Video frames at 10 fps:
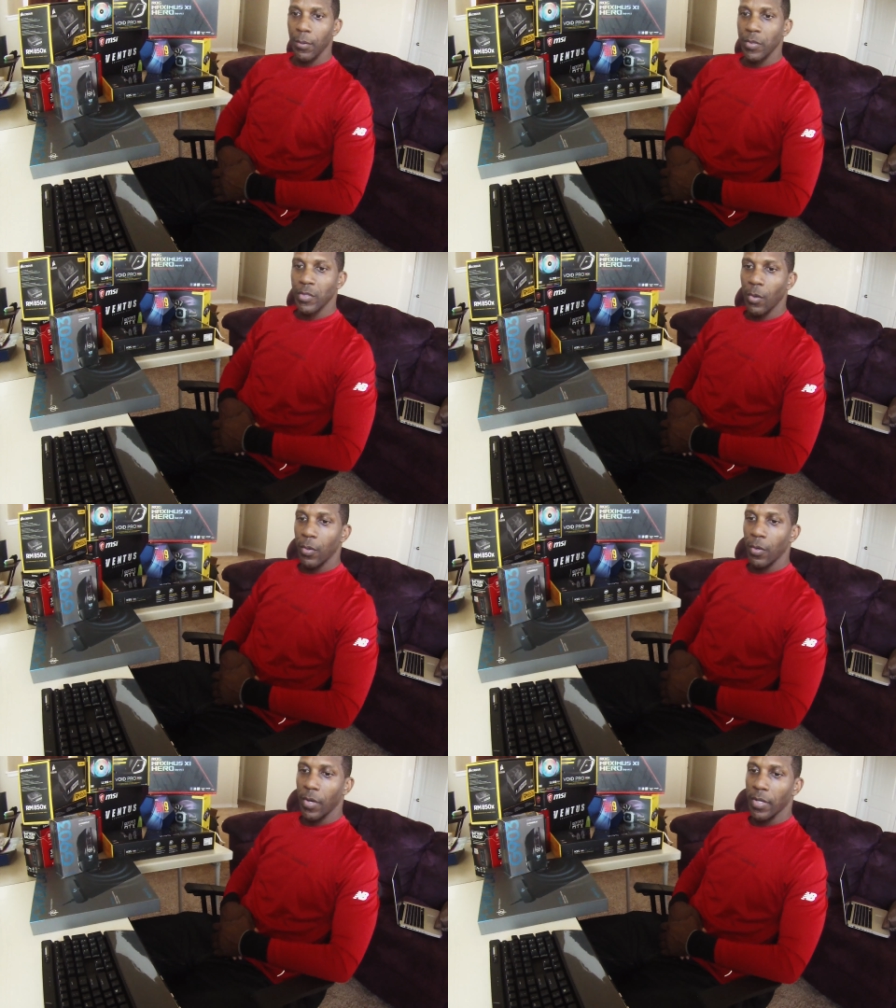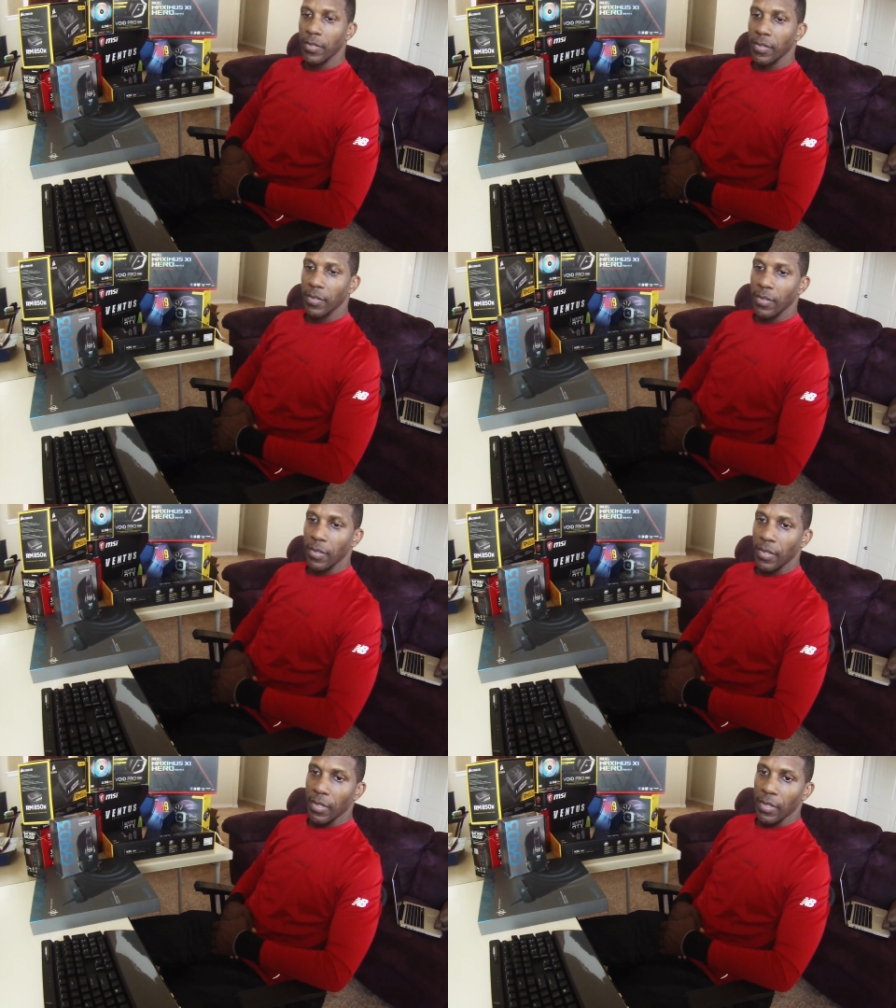what's going on?
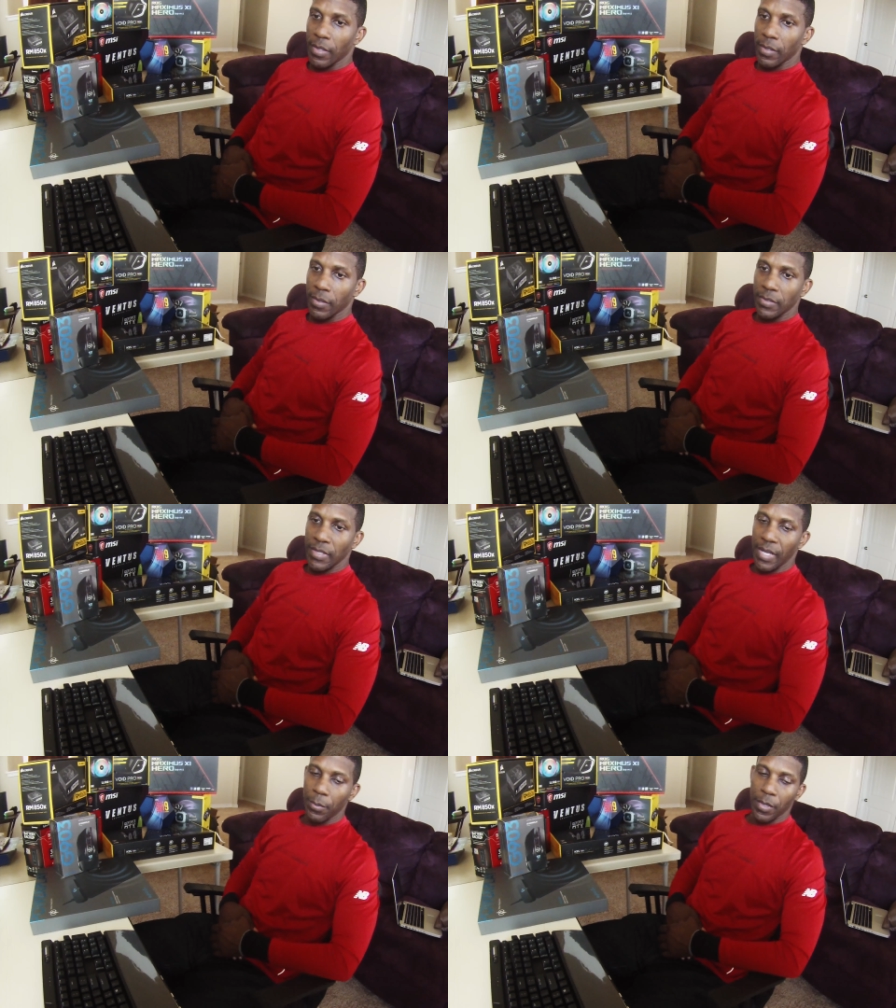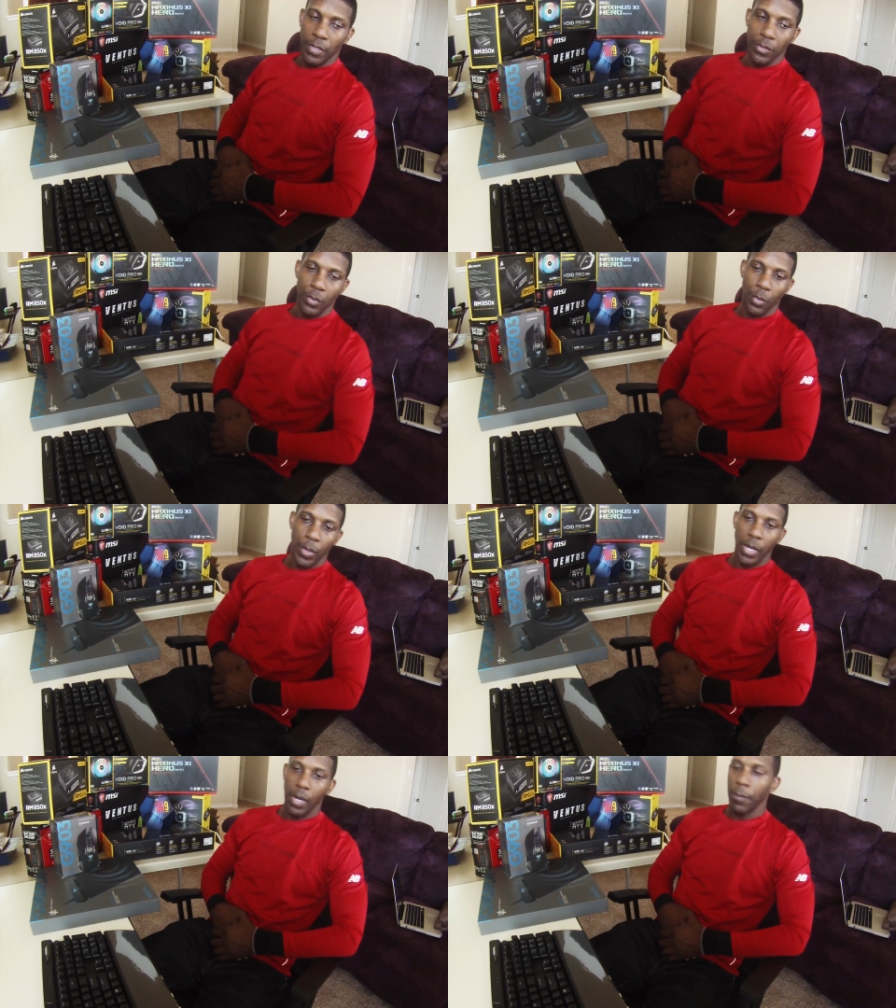Today we're going to do a
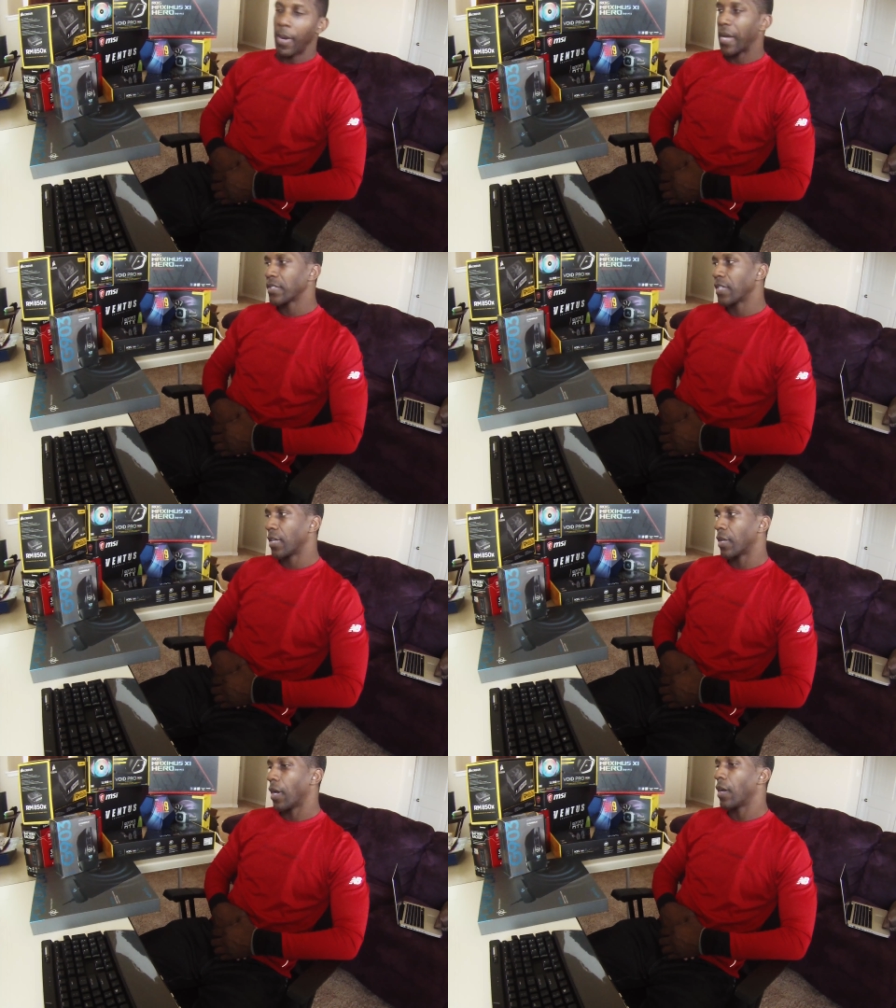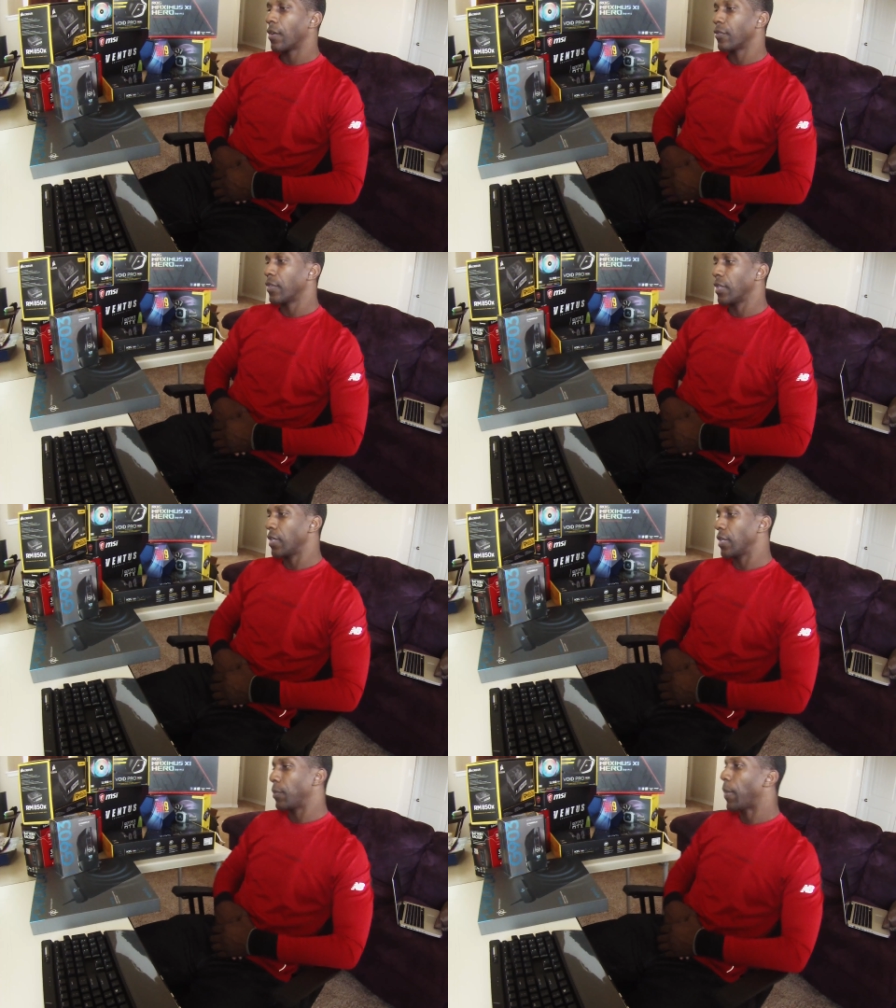quick unboxing of the
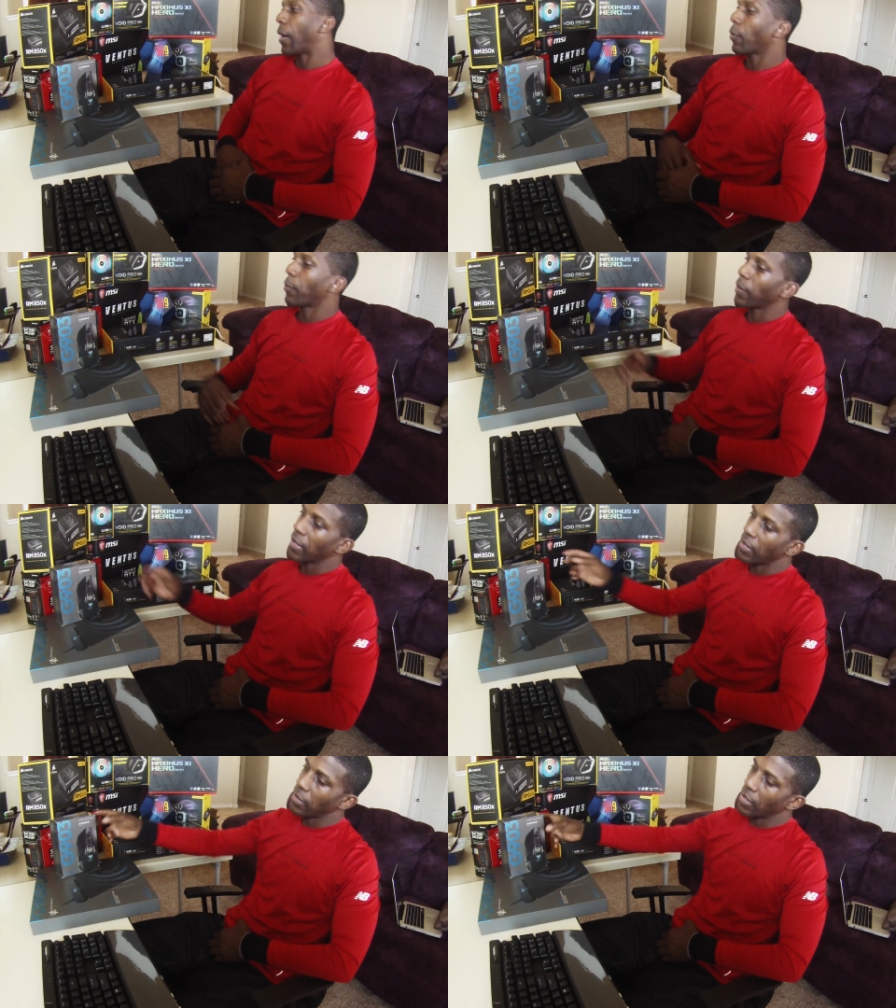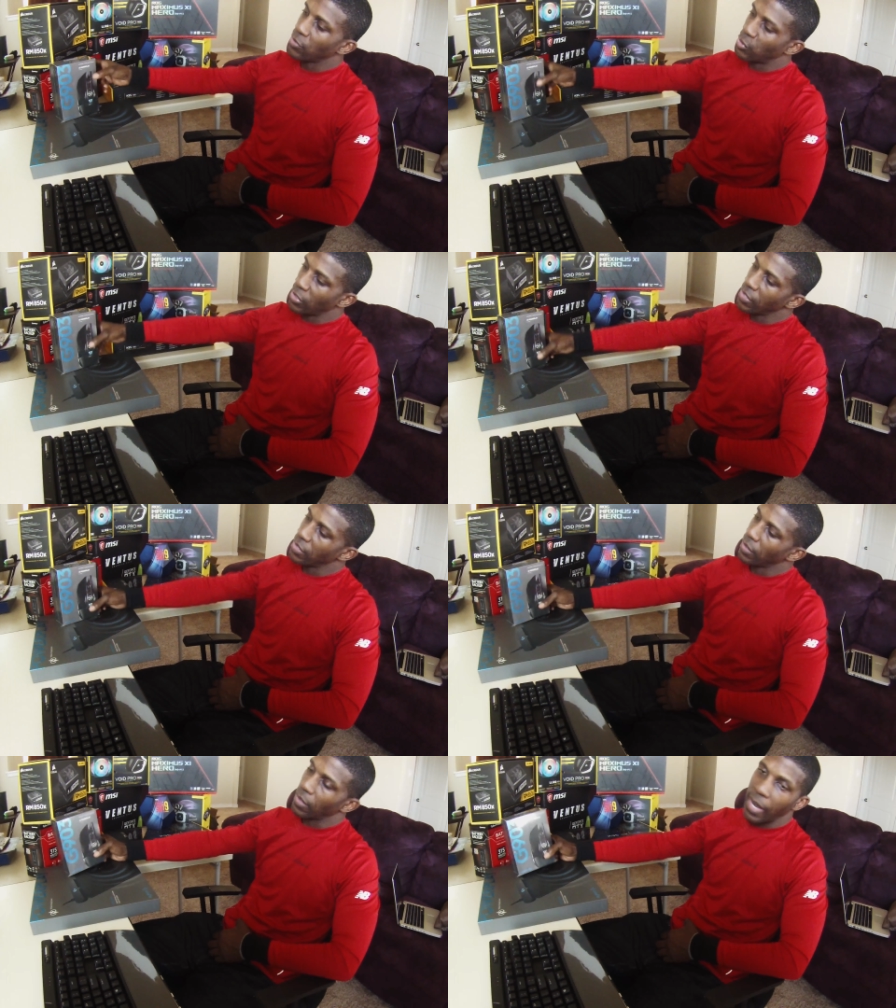Powerplay
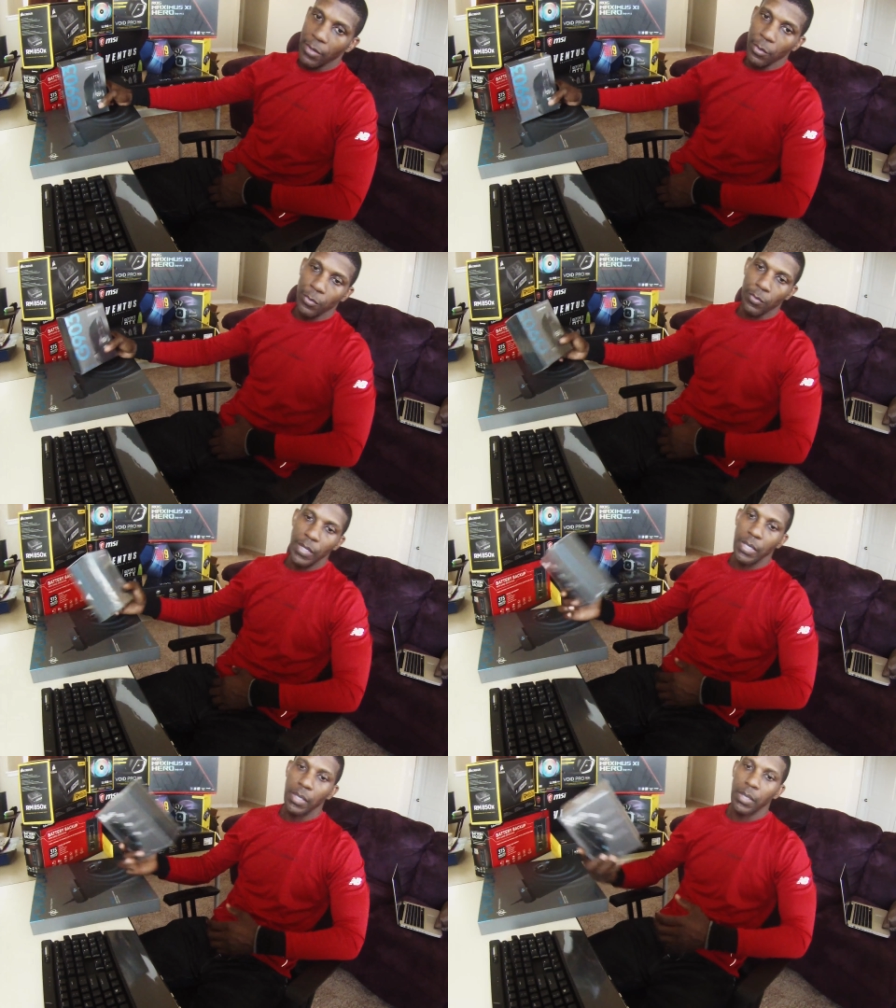G903